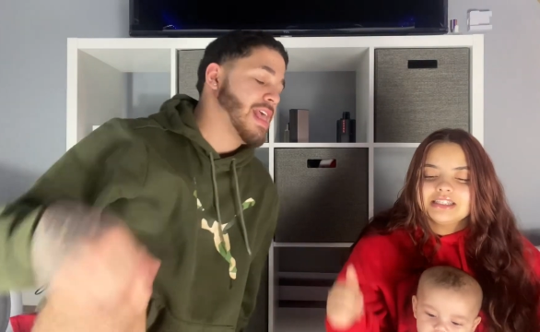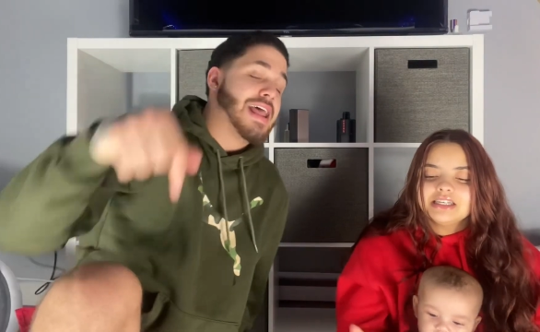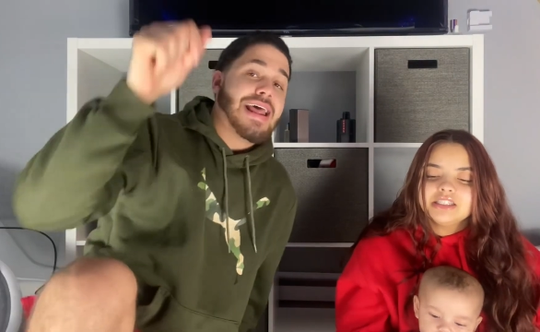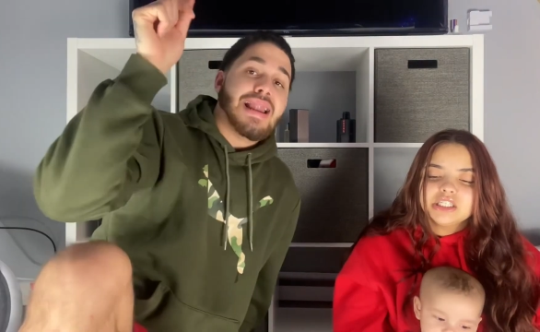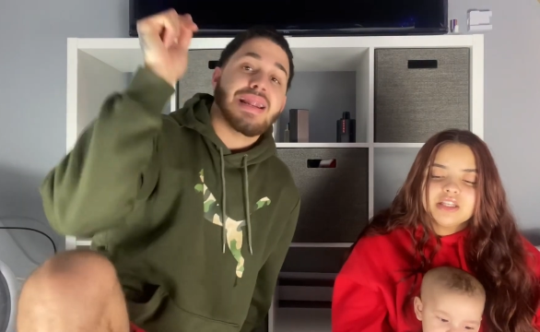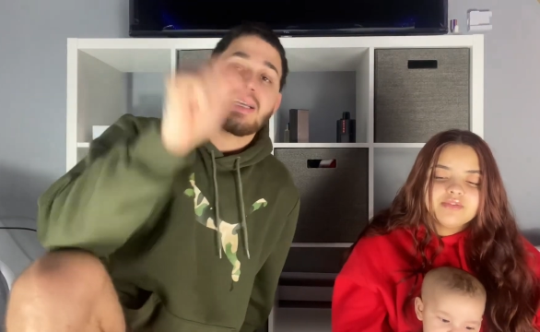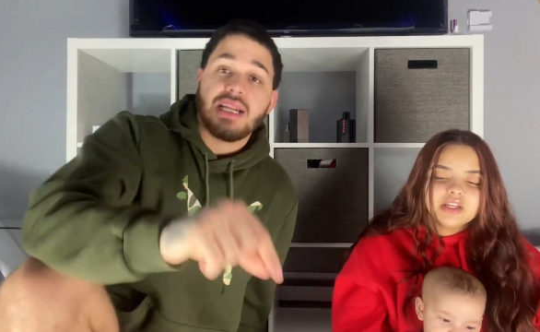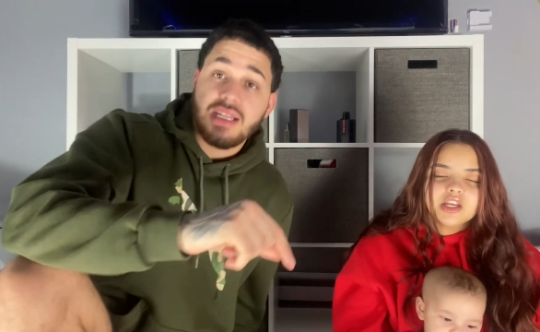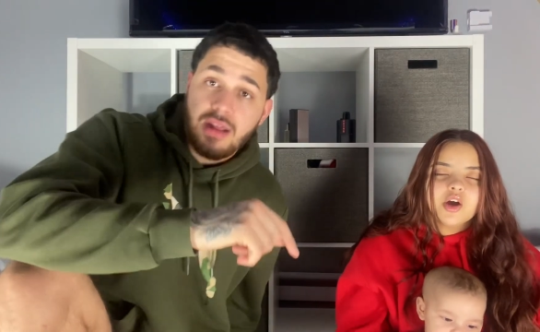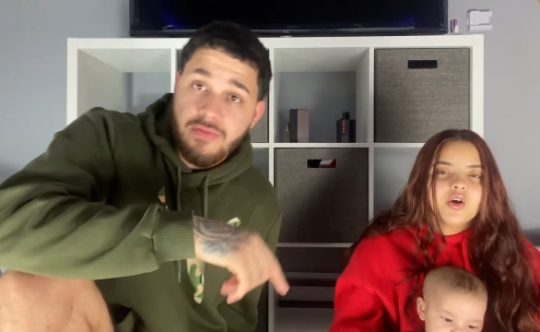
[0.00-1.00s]
Speaker 1: get into the let's video. get
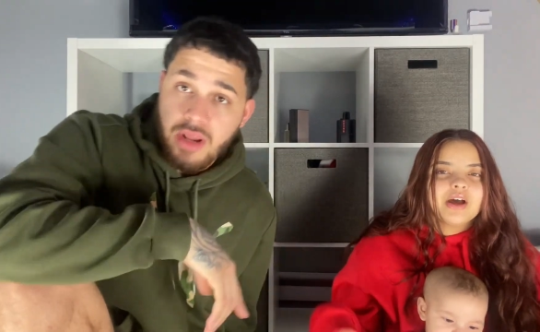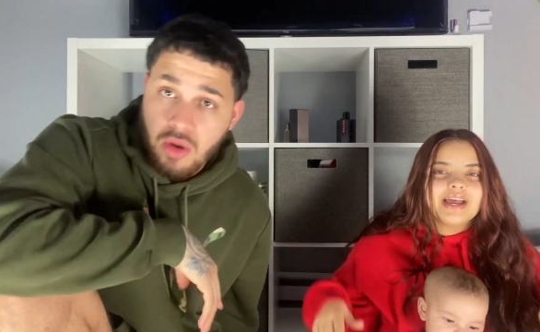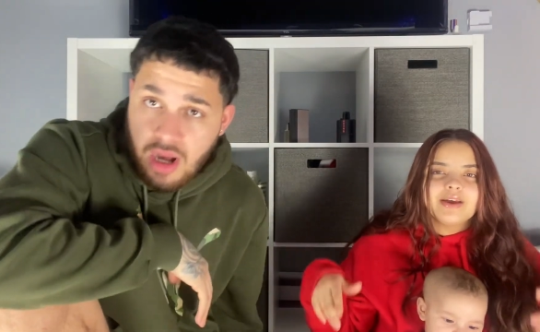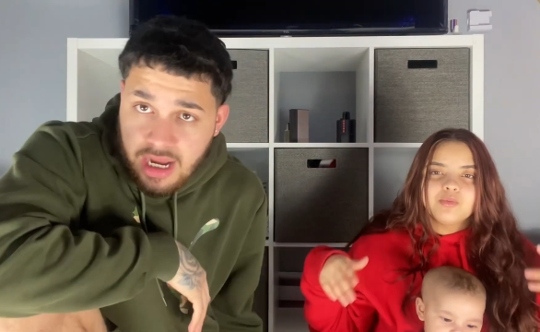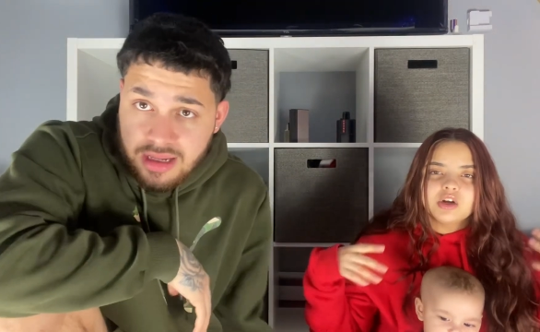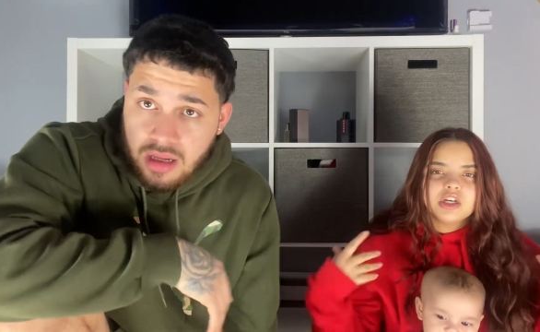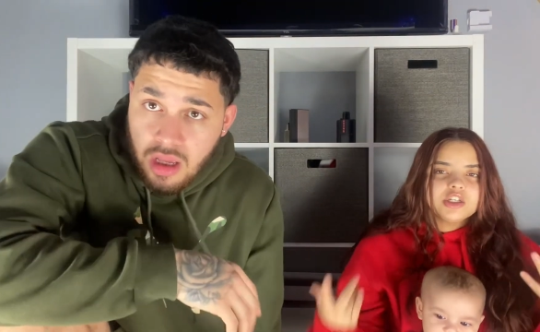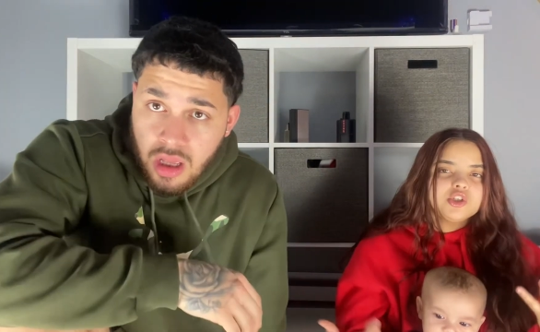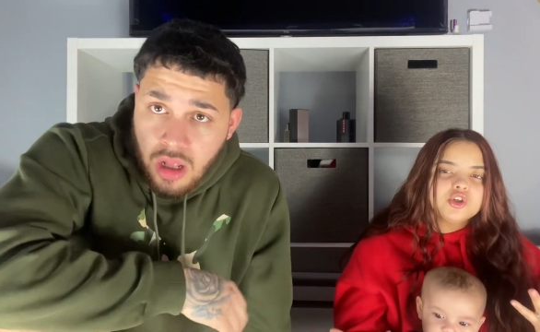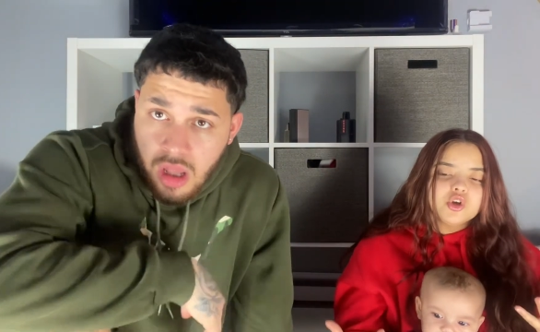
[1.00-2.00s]
into the video, guys. We're gonna
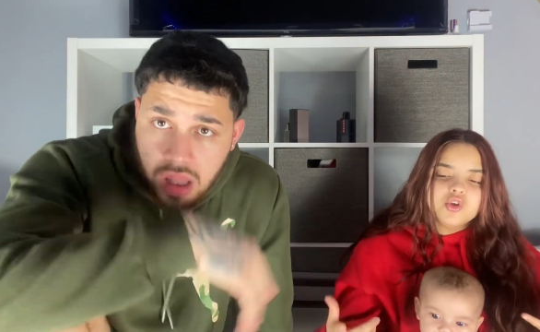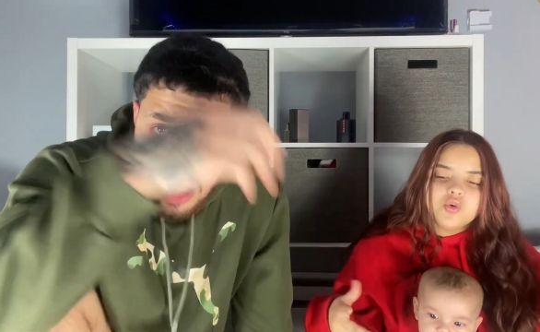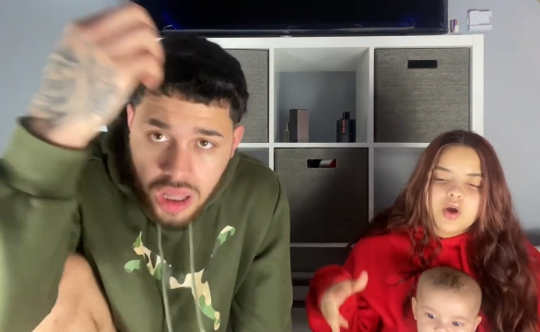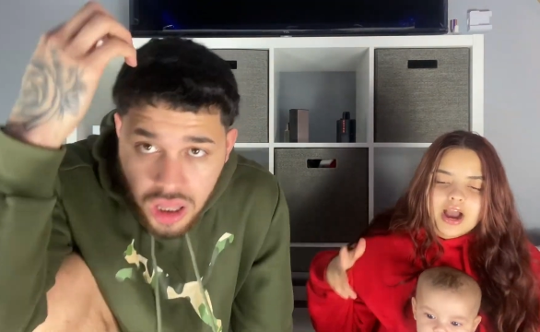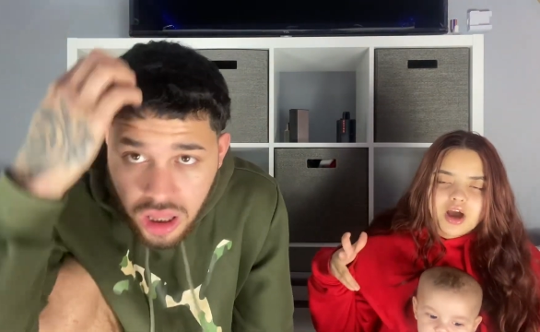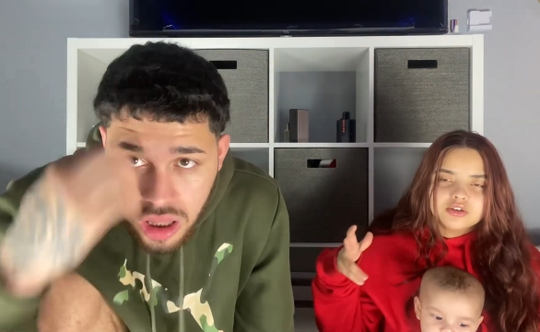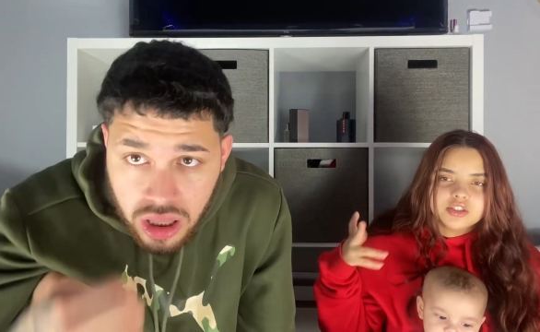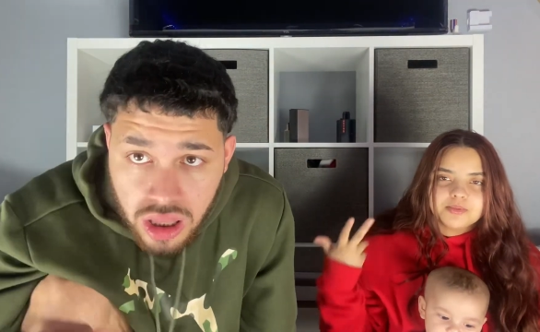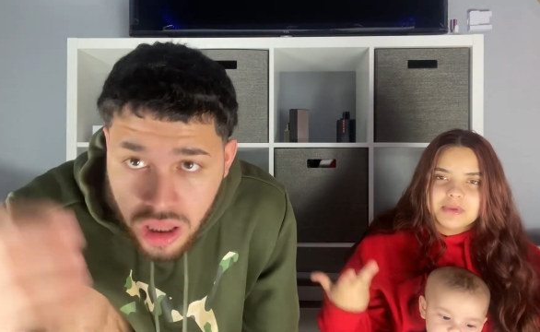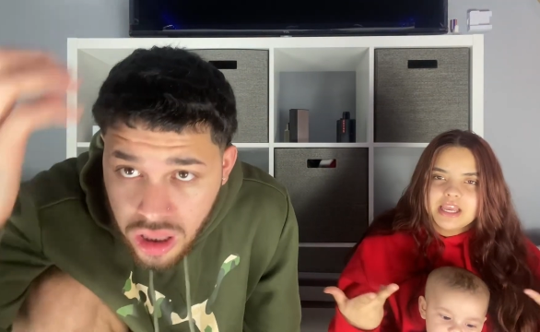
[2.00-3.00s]
show you how
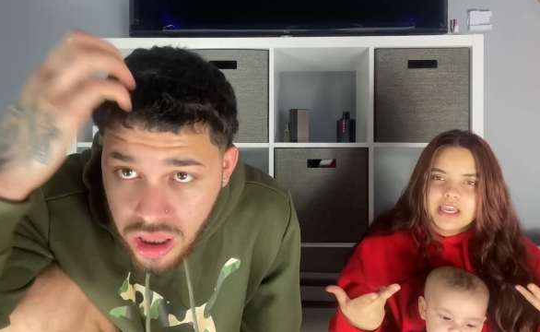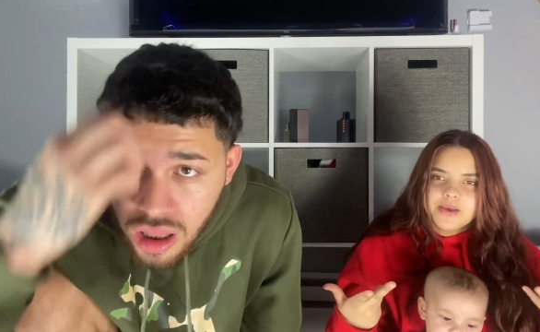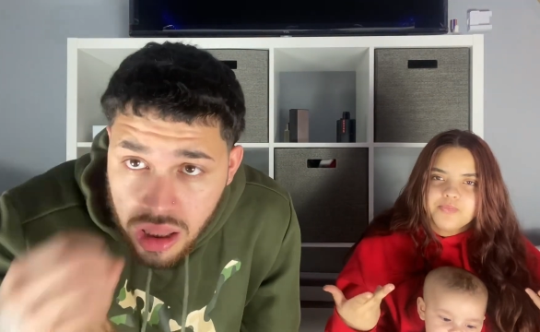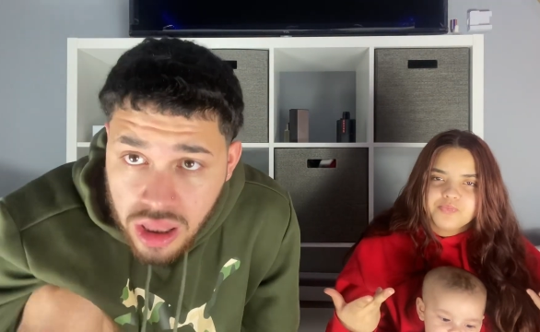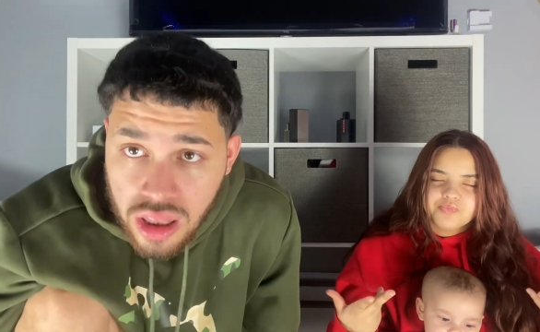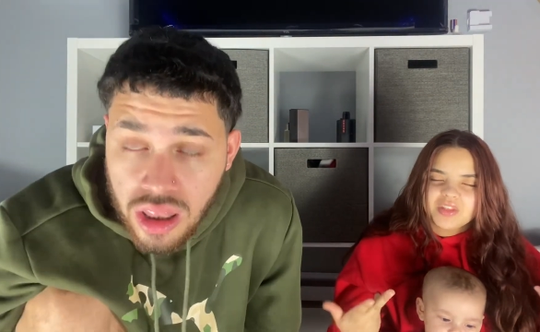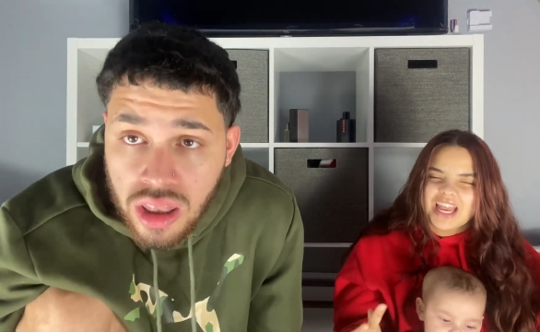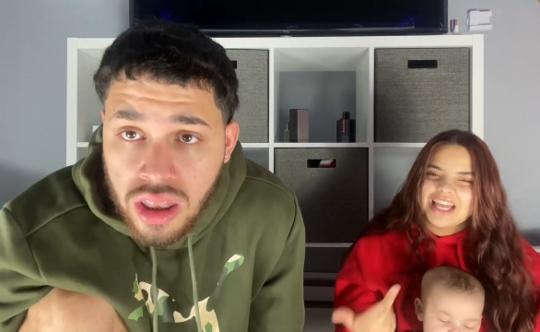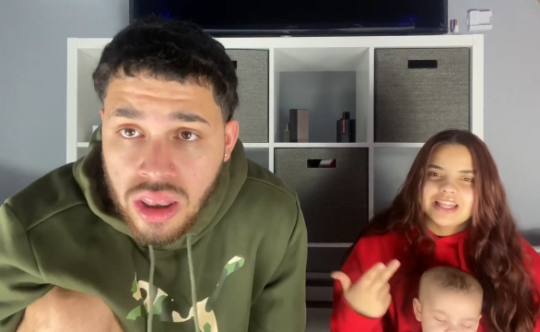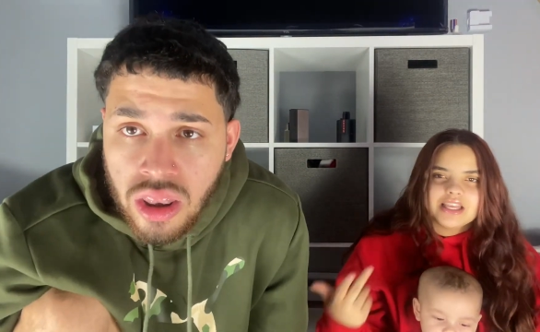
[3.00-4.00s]
to make it,
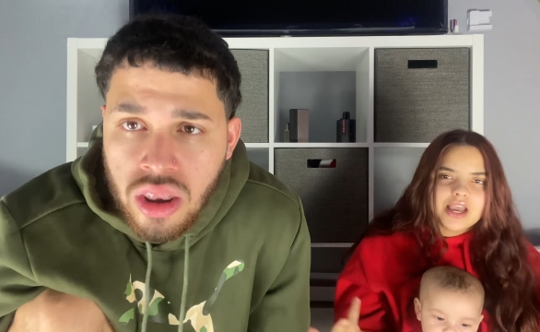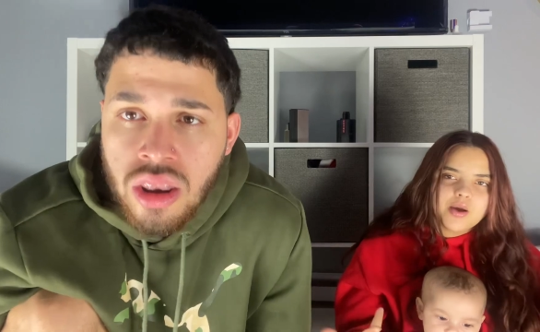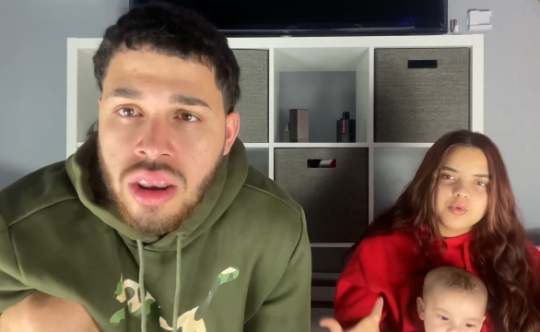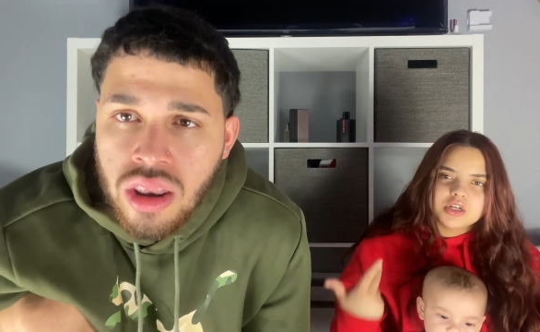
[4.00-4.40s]
and then yeah, we're